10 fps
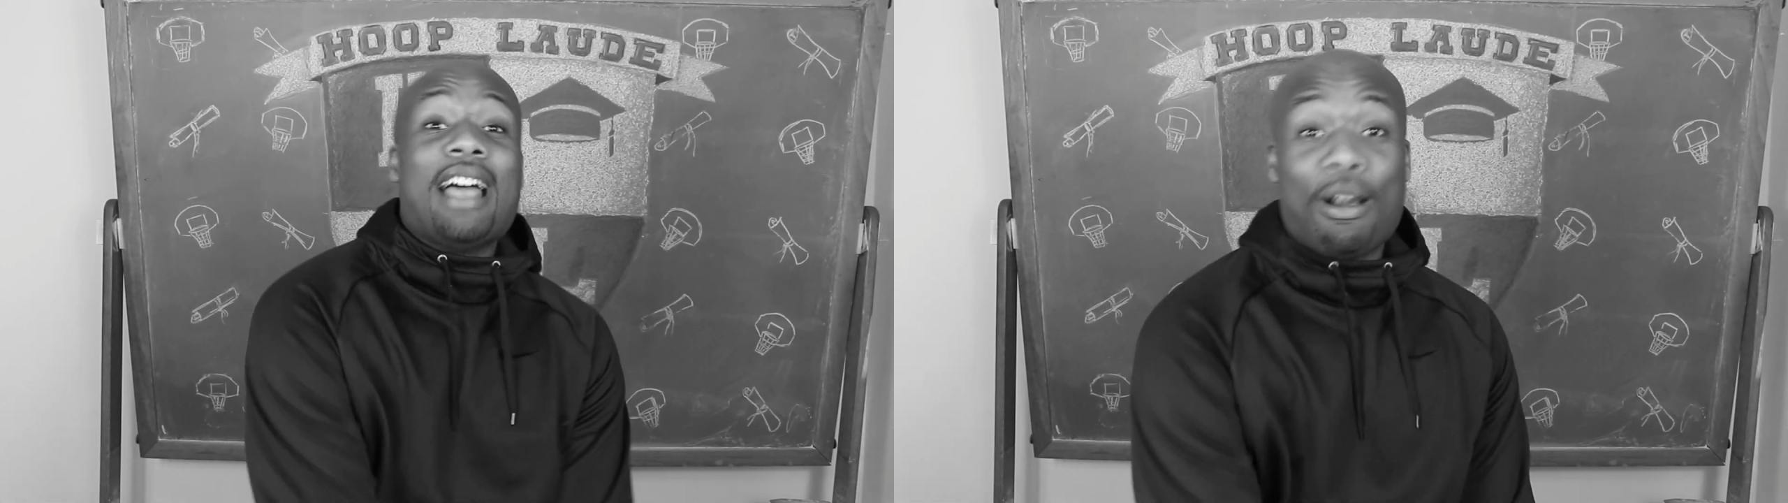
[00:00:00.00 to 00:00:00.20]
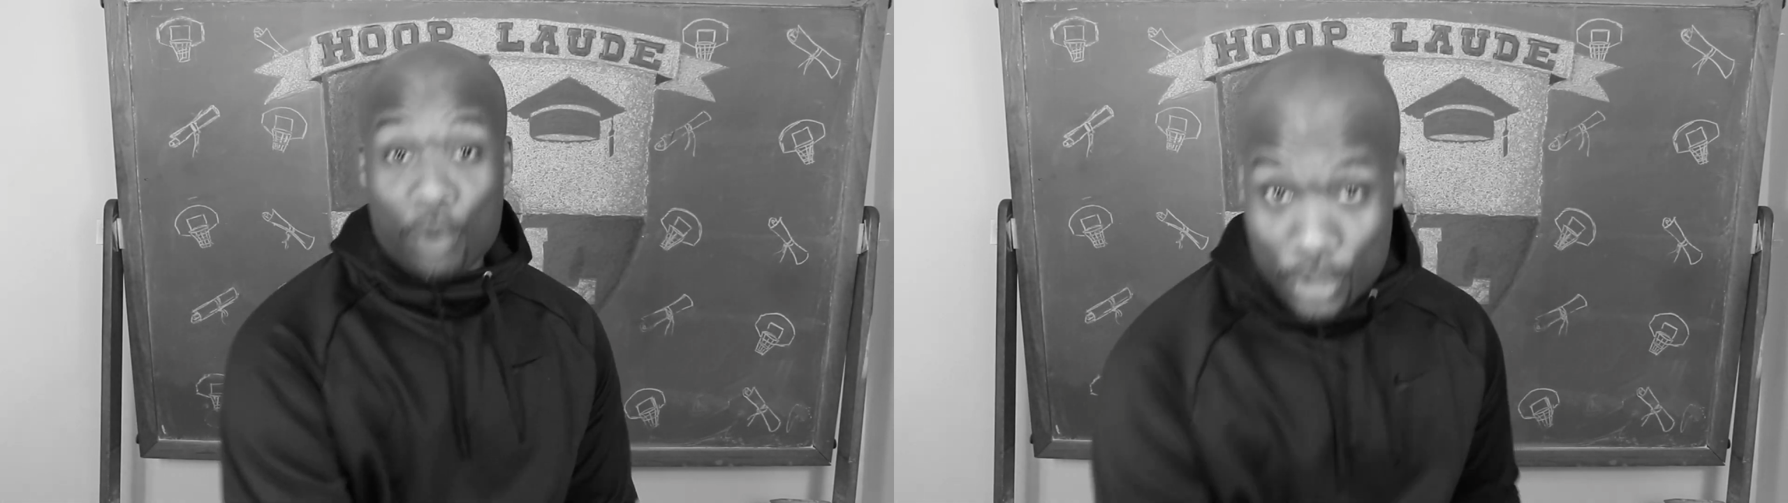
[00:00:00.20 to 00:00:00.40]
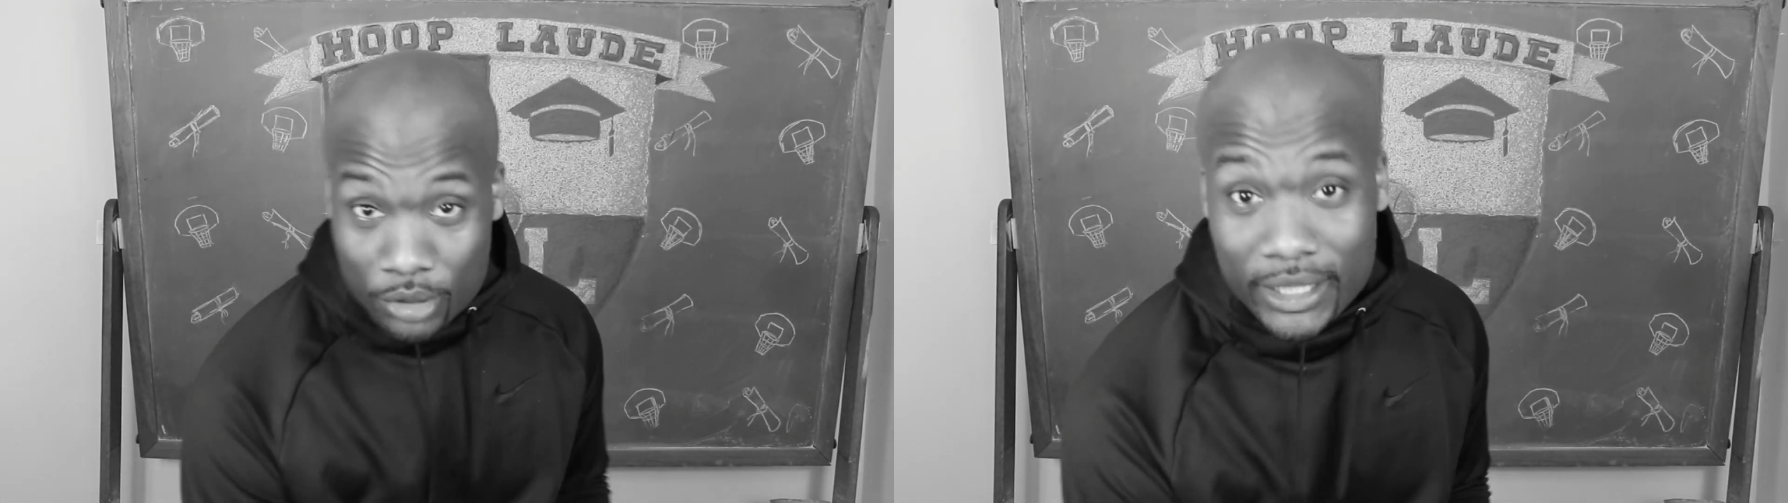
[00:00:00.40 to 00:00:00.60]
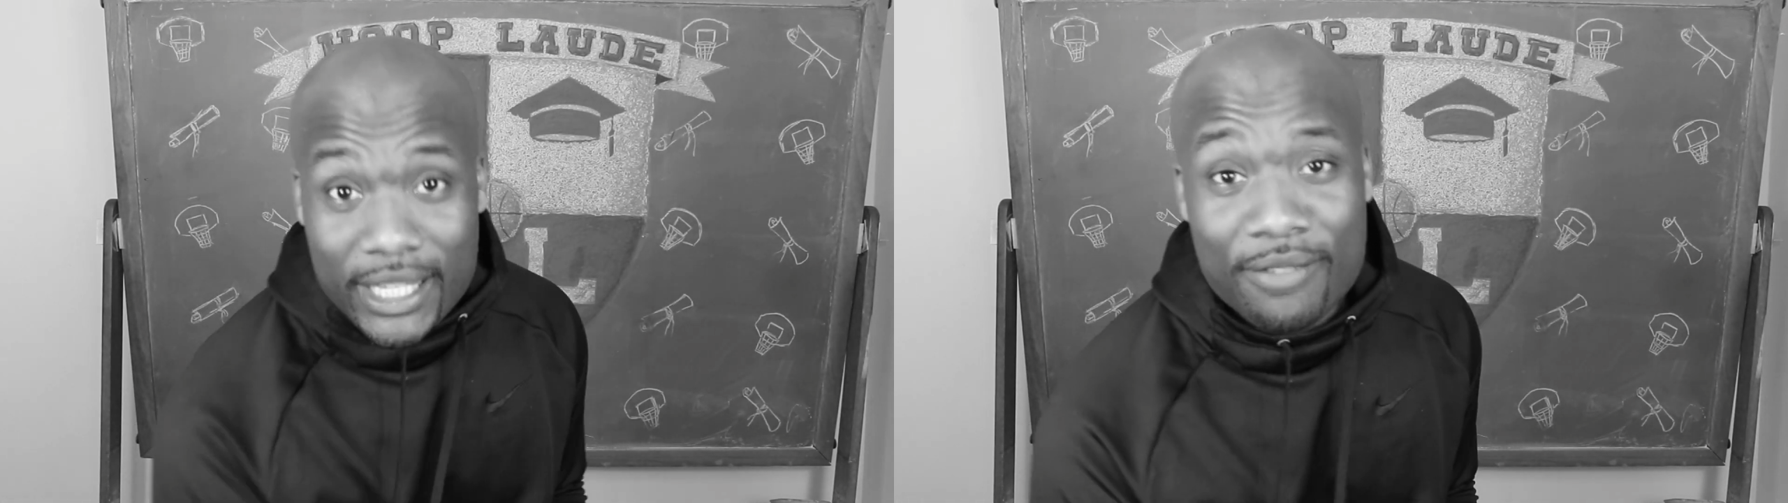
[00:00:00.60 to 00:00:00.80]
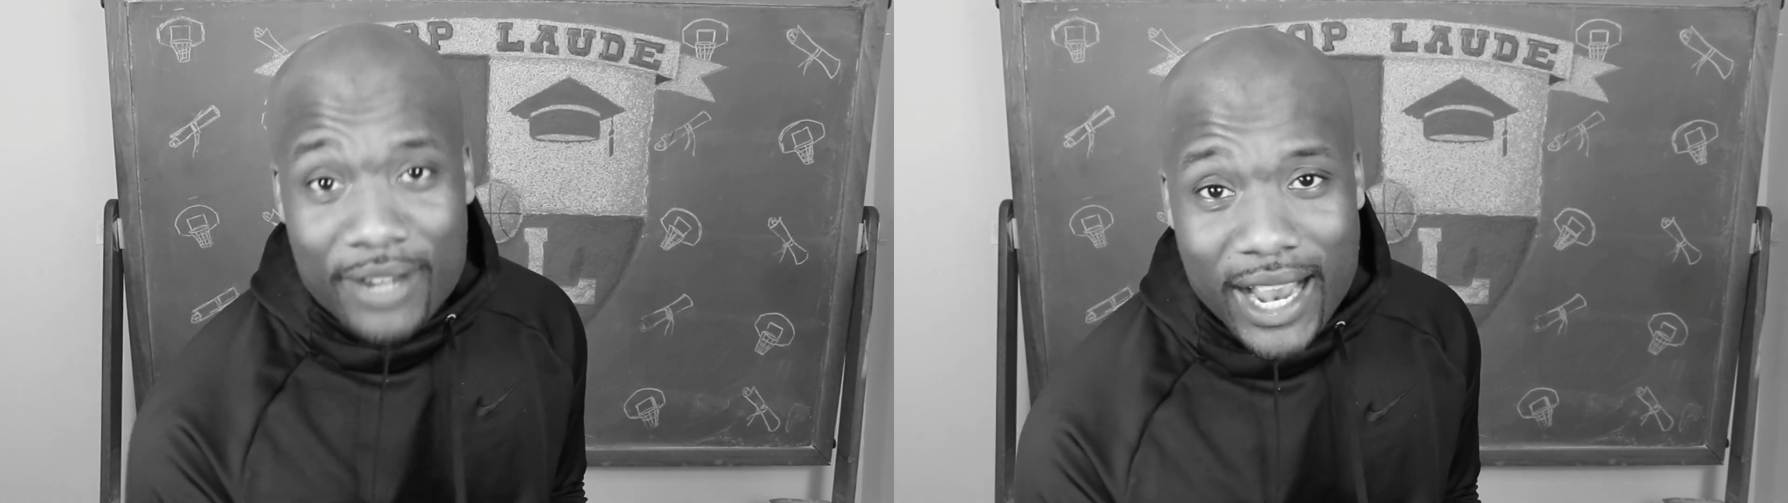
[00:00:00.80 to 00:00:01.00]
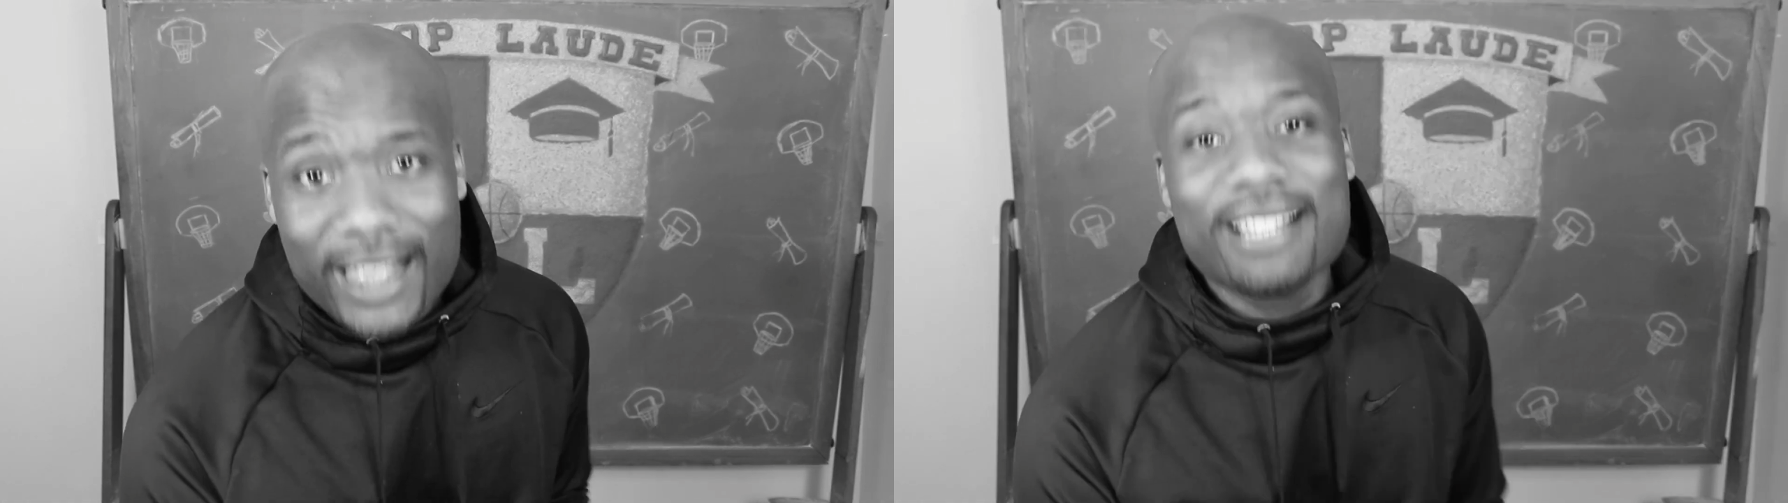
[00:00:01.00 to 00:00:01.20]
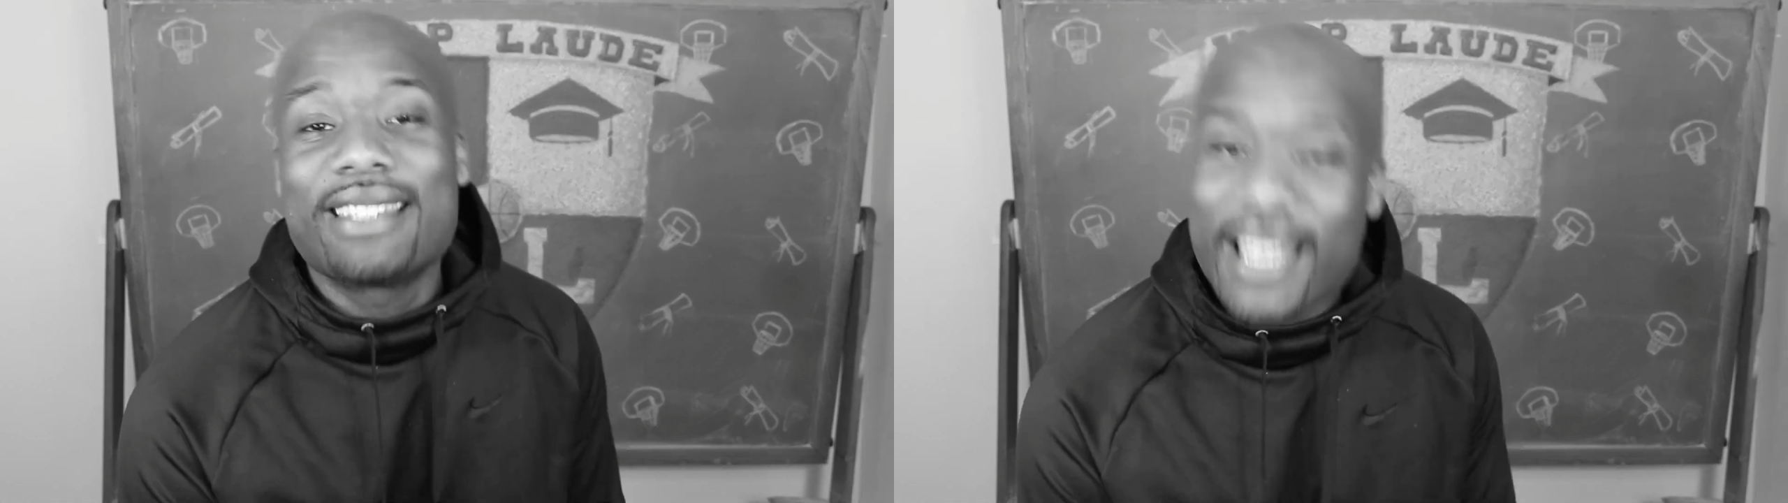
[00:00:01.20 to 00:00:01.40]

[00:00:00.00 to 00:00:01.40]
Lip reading: when you leave college,